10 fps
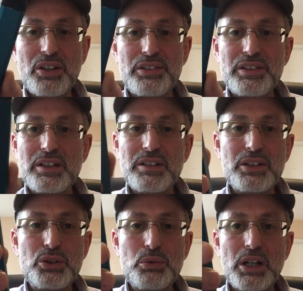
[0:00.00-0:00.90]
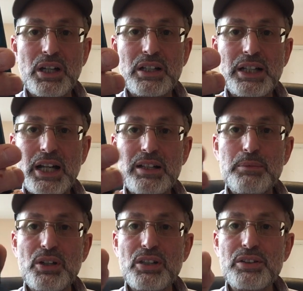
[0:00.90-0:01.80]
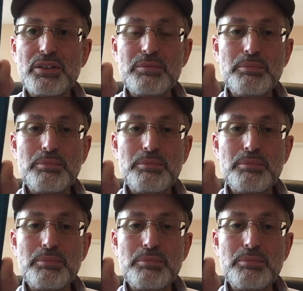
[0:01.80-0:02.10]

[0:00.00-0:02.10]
on the Uwell Caliburn